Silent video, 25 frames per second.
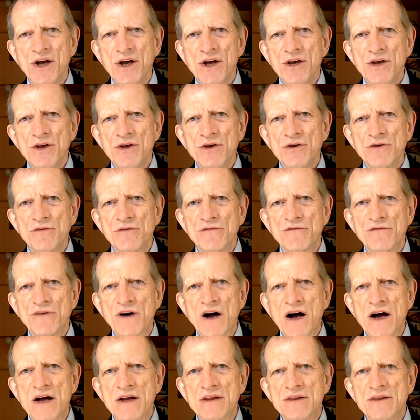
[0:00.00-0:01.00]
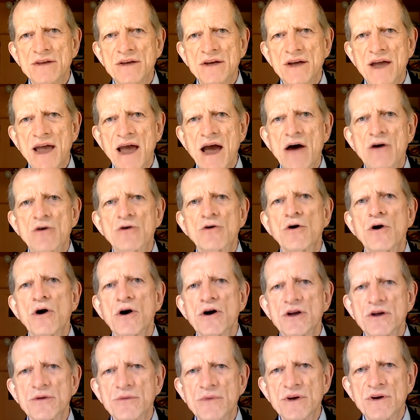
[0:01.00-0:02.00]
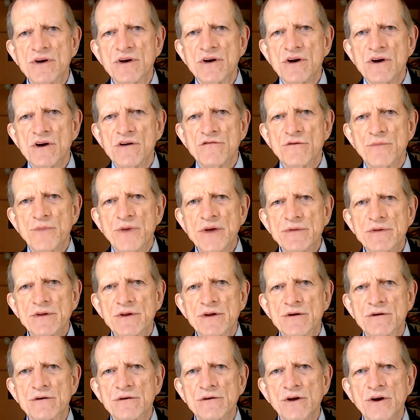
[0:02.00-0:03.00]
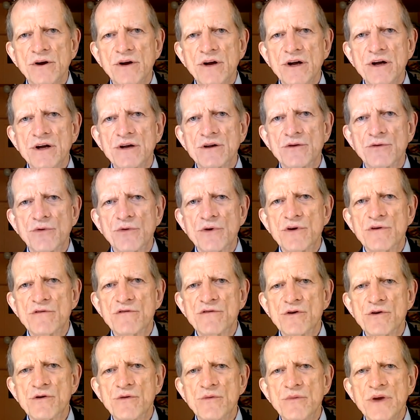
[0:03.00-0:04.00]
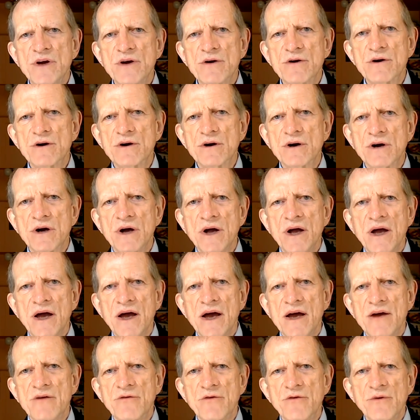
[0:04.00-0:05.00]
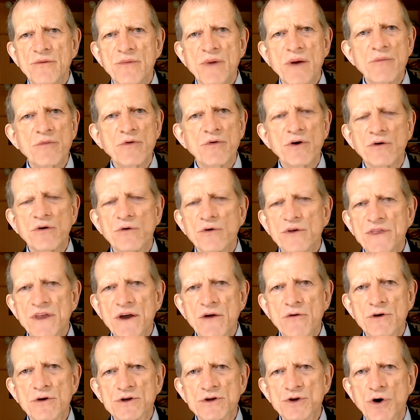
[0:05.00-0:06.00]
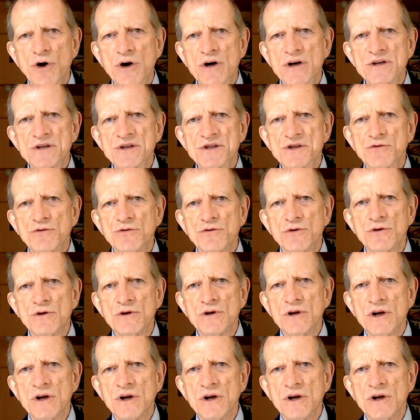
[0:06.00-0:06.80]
you'll find the counter argument for people that are looking in the rearview mirror and remembering what they were taught in school